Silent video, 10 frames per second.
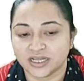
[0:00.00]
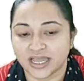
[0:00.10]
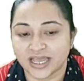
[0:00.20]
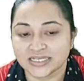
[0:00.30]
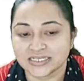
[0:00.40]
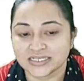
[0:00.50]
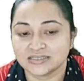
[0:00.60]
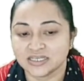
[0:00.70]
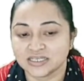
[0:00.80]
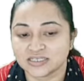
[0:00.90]
as in
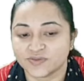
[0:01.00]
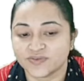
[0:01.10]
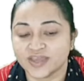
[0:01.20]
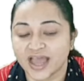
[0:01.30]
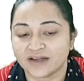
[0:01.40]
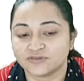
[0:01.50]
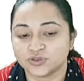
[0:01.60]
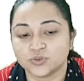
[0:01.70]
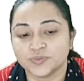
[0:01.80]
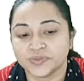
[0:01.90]
this we have to